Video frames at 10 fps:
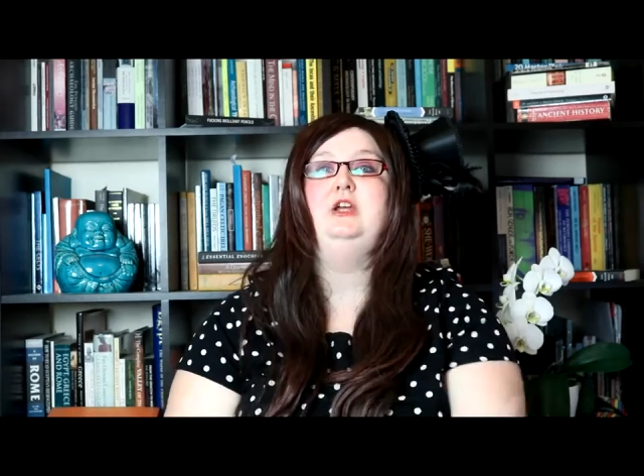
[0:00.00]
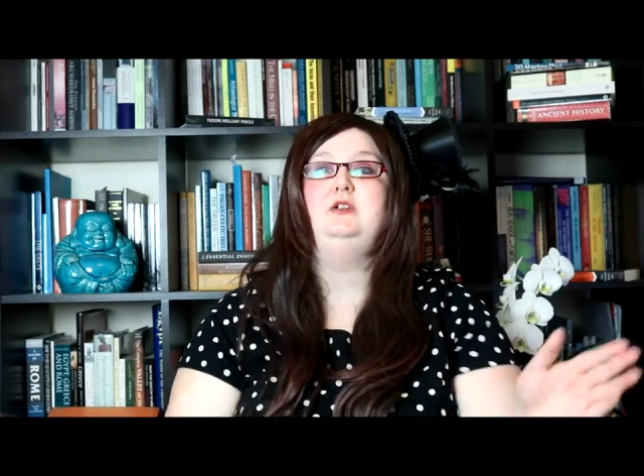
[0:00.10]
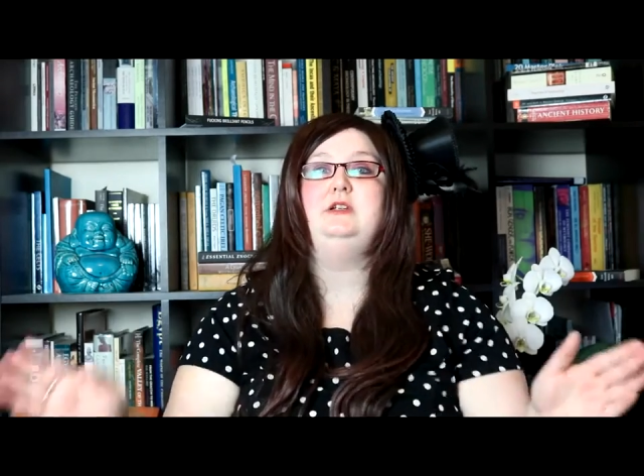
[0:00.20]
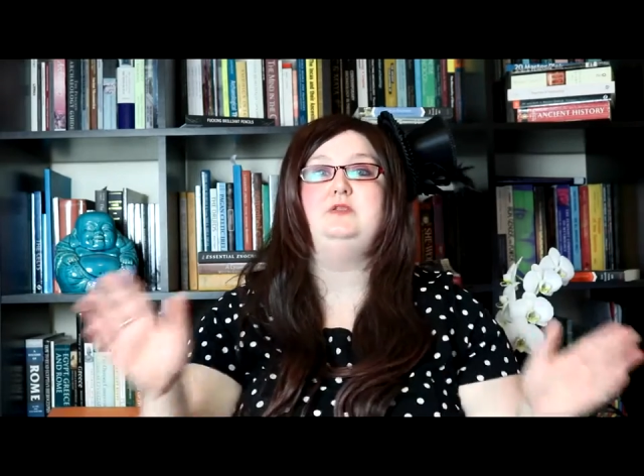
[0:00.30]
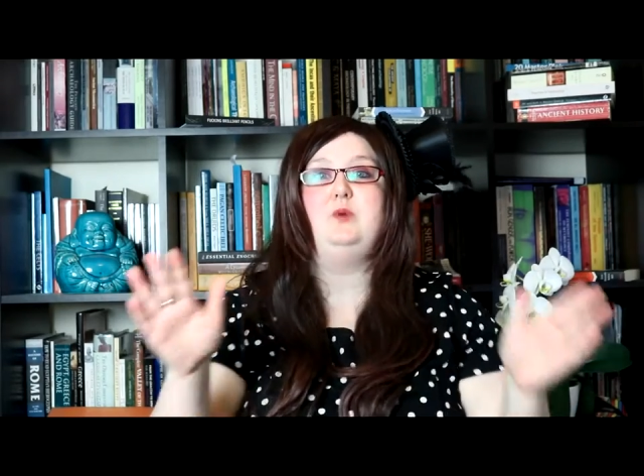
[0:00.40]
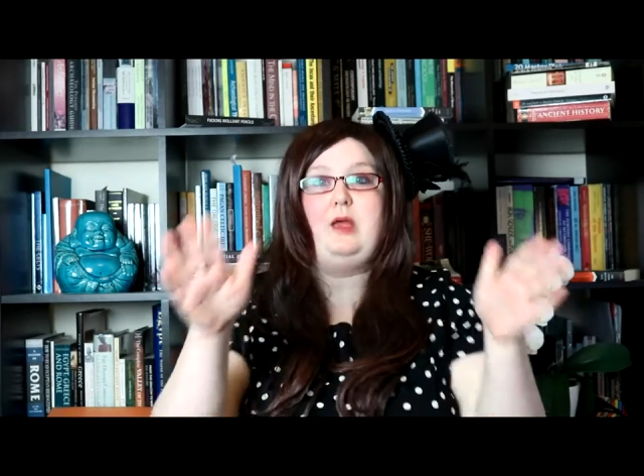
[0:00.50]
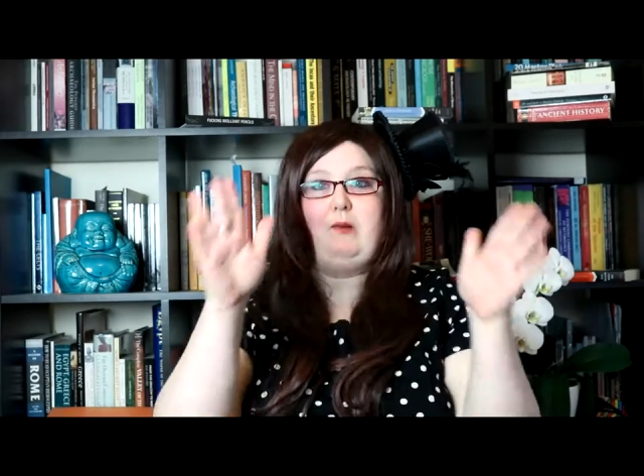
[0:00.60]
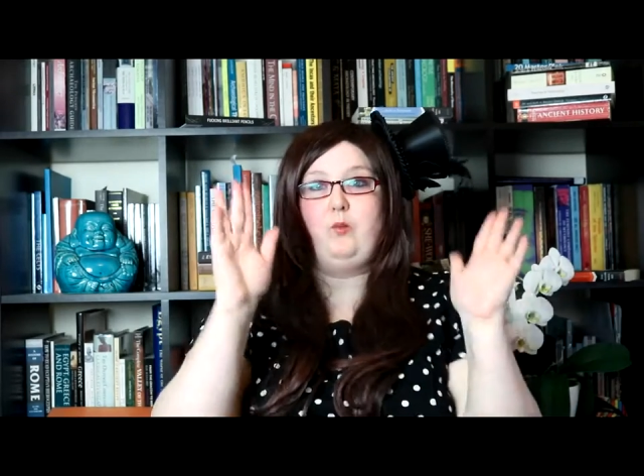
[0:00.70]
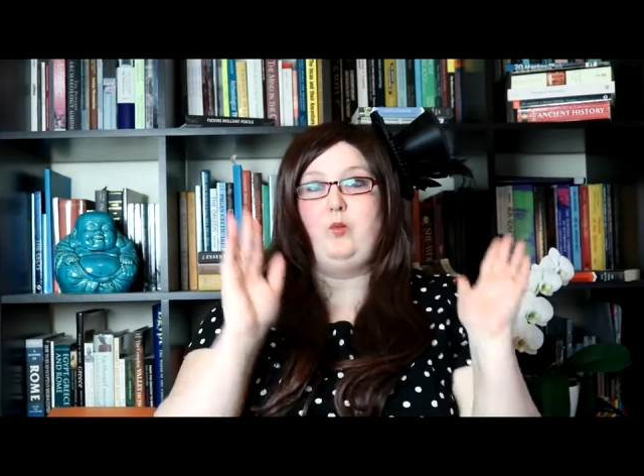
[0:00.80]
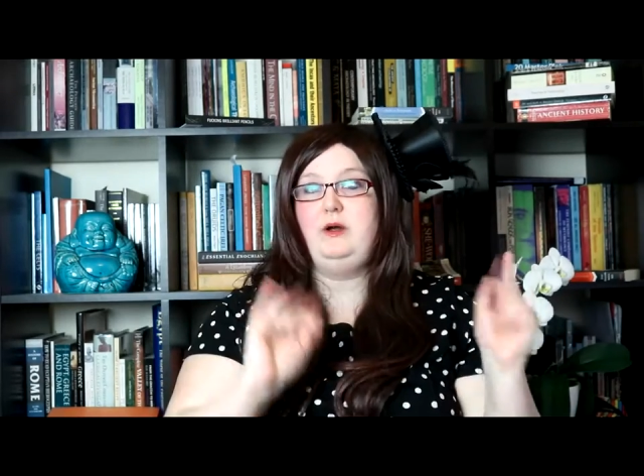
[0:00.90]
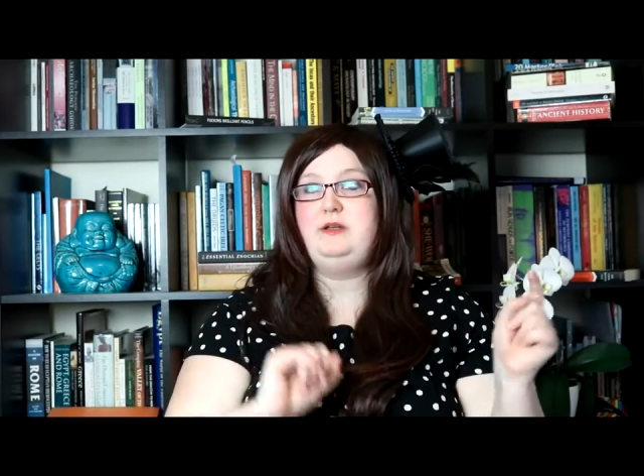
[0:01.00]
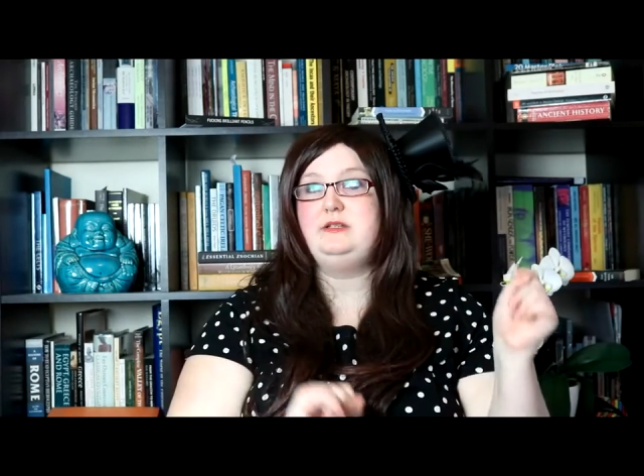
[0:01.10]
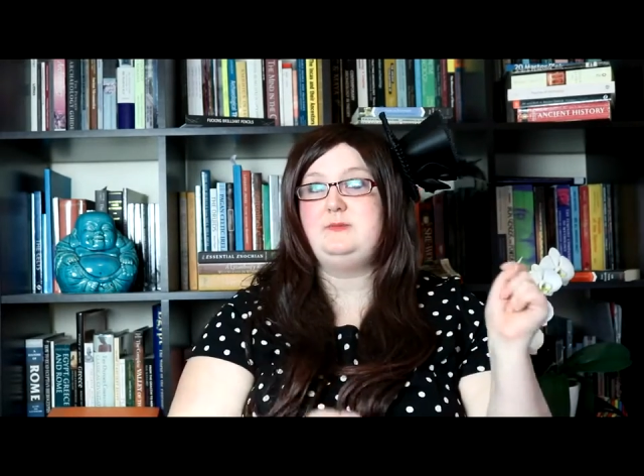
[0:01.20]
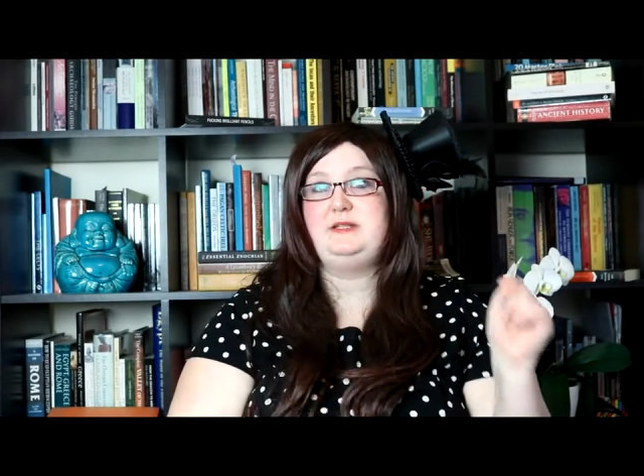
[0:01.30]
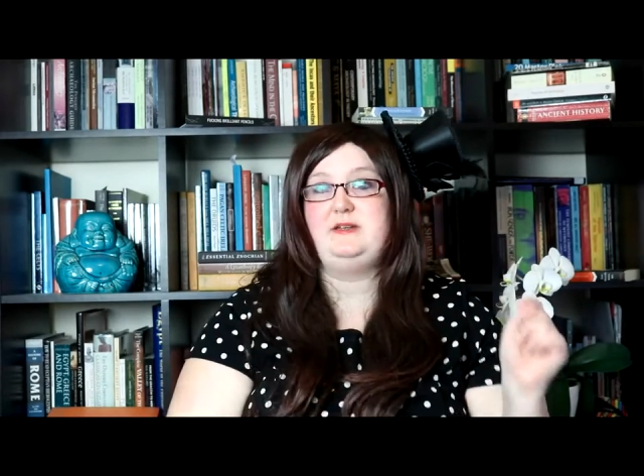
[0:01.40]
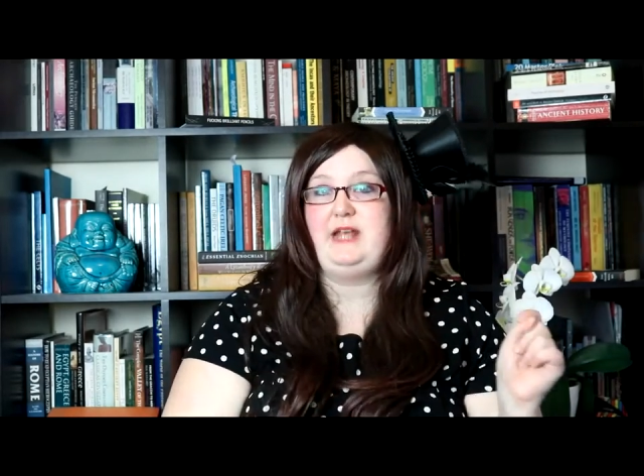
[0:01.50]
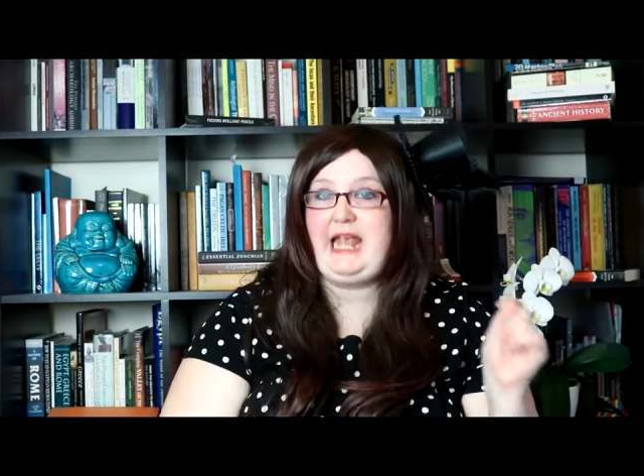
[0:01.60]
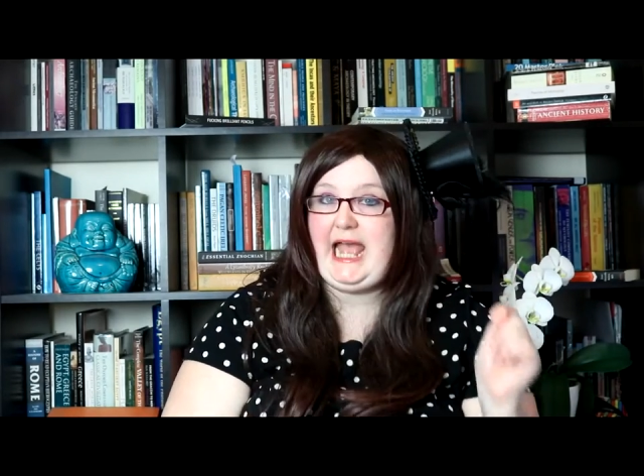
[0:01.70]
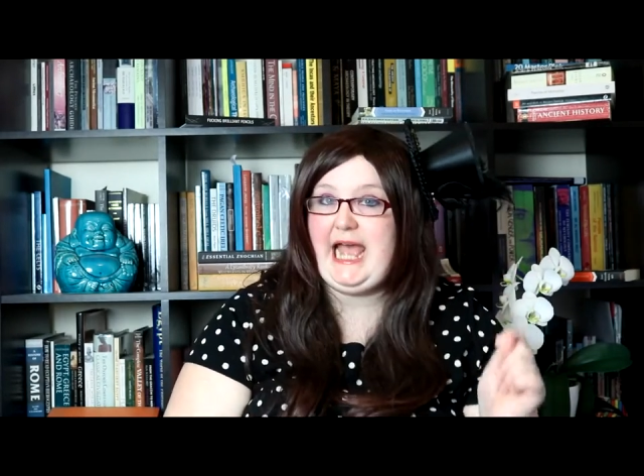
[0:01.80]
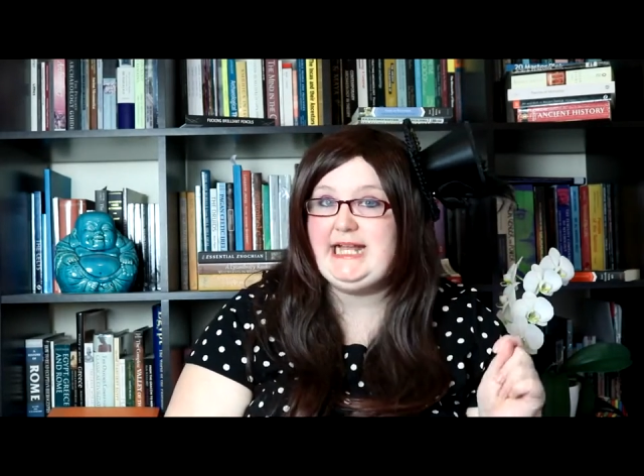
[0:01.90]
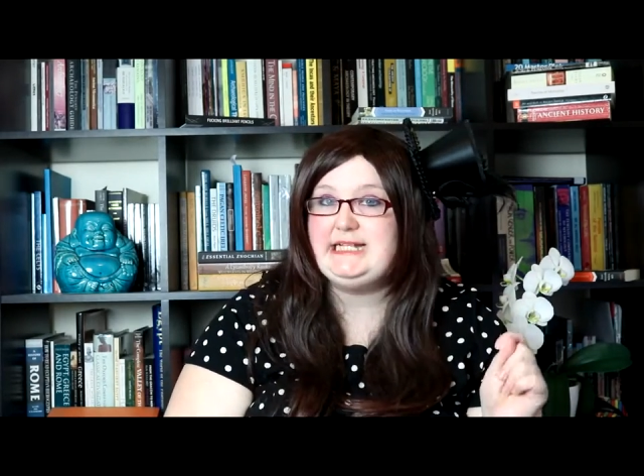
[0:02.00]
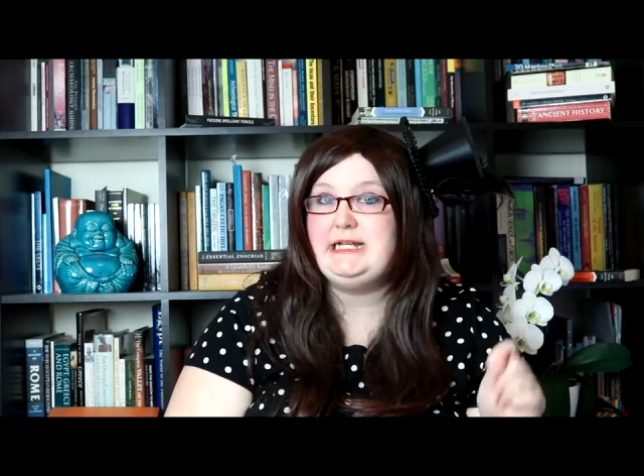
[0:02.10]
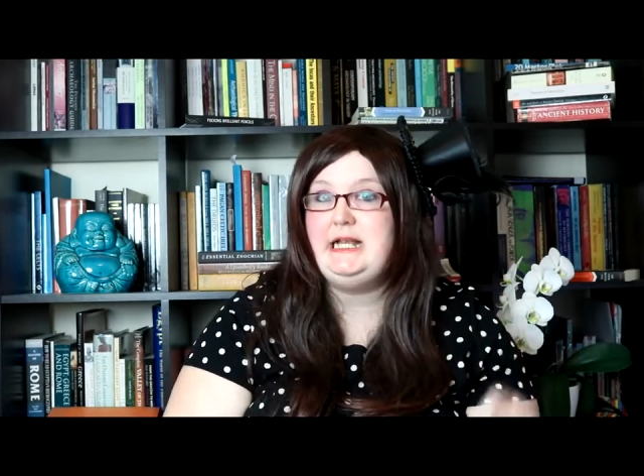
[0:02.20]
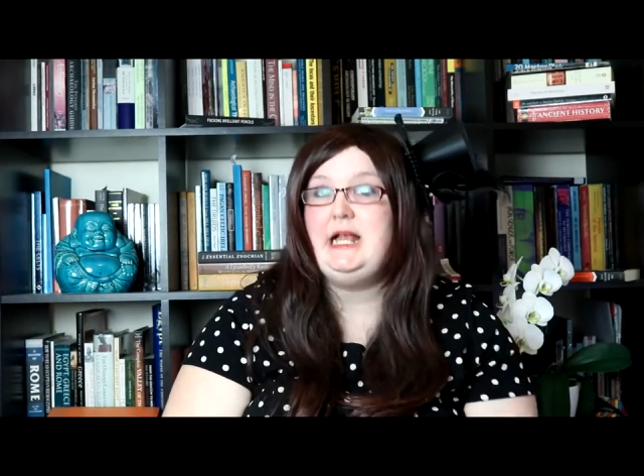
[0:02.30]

You need to wear one specific hat